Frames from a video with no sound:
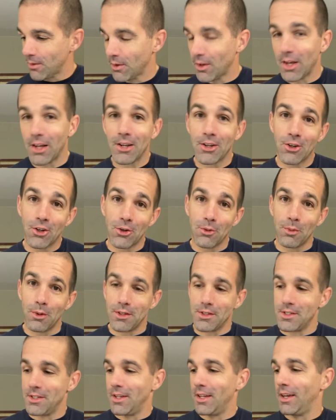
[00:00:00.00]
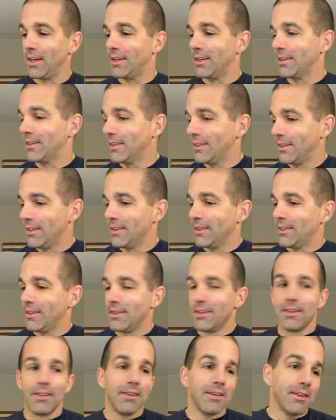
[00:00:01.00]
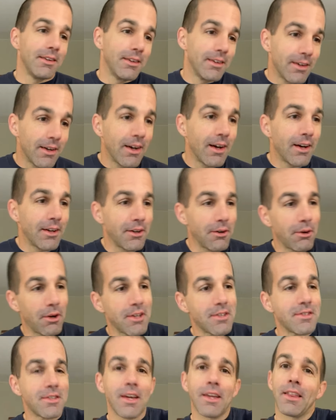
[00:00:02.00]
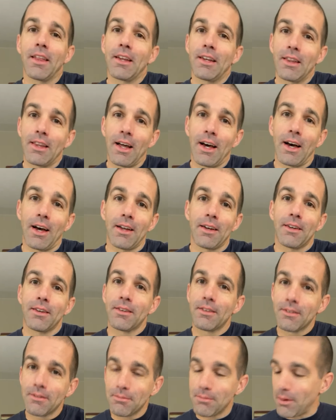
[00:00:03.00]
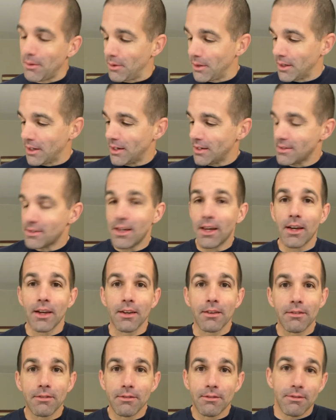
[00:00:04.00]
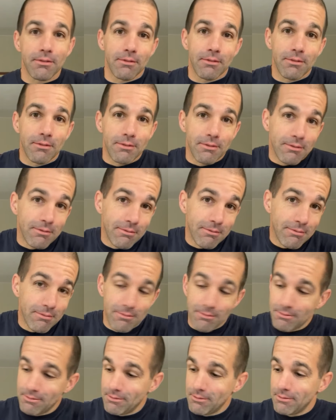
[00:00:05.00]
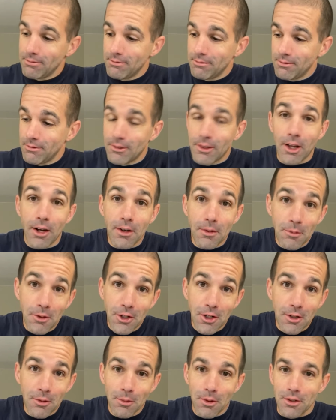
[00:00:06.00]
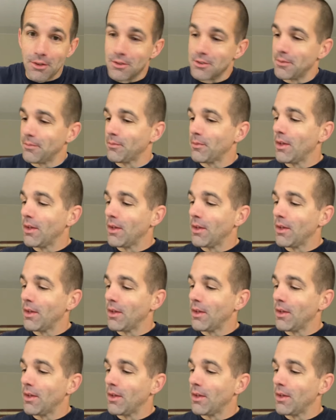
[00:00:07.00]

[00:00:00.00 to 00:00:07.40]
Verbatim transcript: Got a good one today. I know I say that a lot, but what can I say? A lot of them are good ones.